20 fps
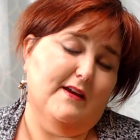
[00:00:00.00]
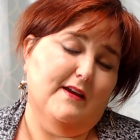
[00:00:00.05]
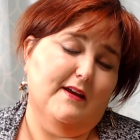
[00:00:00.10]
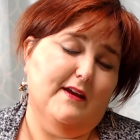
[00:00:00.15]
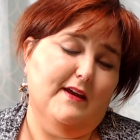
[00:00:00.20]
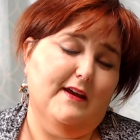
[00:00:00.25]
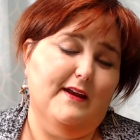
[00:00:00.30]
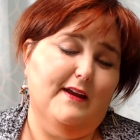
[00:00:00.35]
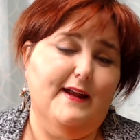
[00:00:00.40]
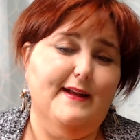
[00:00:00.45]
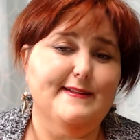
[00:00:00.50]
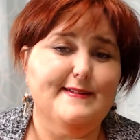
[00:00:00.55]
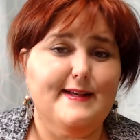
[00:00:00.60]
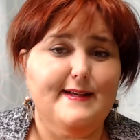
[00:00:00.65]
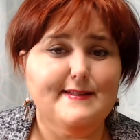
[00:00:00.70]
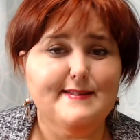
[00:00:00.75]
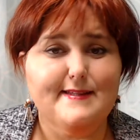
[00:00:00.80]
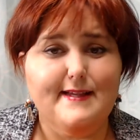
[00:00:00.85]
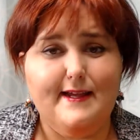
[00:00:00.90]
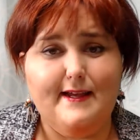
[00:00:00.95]
And as
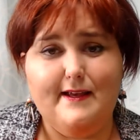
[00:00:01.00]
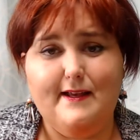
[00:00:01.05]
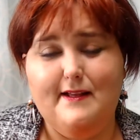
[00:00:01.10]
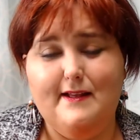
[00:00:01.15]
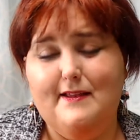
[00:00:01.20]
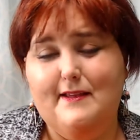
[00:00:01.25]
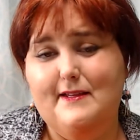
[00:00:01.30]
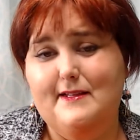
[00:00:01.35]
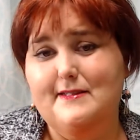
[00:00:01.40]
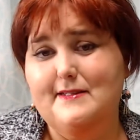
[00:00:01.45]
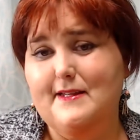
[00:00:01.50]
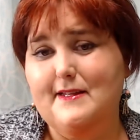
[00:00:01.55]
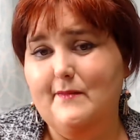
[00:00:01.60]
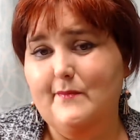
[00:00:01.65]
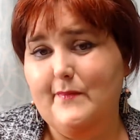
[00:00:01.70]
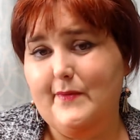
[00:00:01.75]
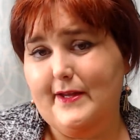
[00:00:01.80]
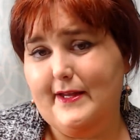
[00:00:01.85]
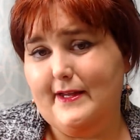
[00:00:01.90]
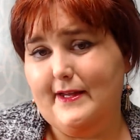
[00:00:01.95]
I said, this
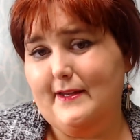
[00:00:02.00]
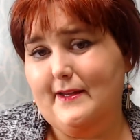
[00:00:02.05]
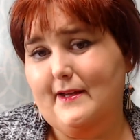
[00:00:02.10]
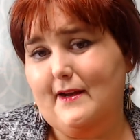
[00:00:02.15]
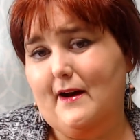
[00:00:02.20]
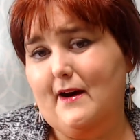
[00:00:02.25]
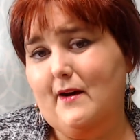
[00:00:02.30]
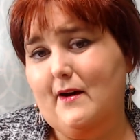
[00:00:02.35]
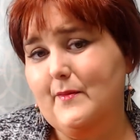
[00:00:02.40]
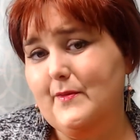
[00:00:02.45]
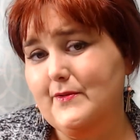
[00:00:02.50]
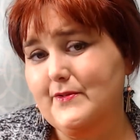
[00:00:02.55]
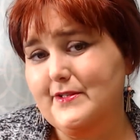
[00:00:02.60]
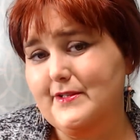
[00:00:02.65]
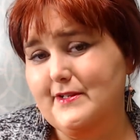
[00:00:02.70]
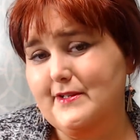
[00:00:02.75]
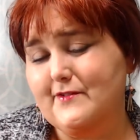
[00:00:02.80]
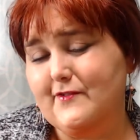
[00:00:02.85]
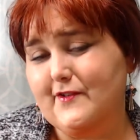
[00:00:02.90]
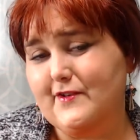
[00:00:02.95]
can be
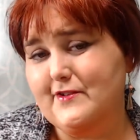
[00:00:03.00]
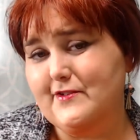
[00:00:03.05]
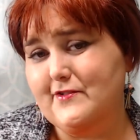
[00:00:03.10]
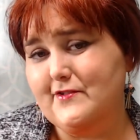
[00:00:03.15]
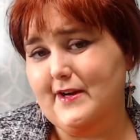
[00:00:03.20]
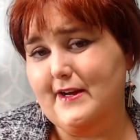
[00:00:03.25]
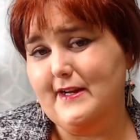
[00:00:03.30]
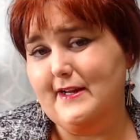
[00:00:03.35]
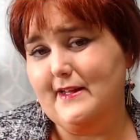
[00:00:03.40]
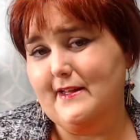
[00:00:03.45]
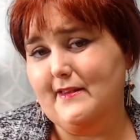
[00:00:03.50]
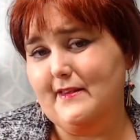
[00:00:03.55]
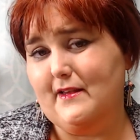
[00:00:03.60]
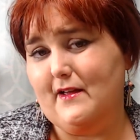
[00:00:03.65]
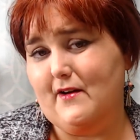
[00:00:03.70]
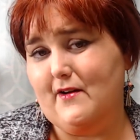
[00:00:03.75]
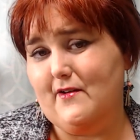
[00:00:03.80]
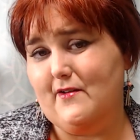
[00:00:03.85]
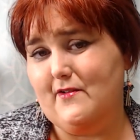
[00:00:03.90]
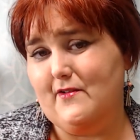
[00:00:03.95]
almost as frustrating and
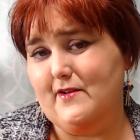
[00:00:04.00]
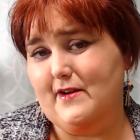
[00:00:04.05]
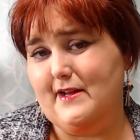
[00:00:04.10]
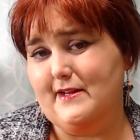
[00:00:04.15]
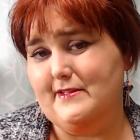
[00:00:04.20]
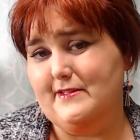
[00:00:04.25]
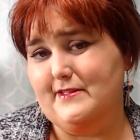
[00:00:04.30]
long as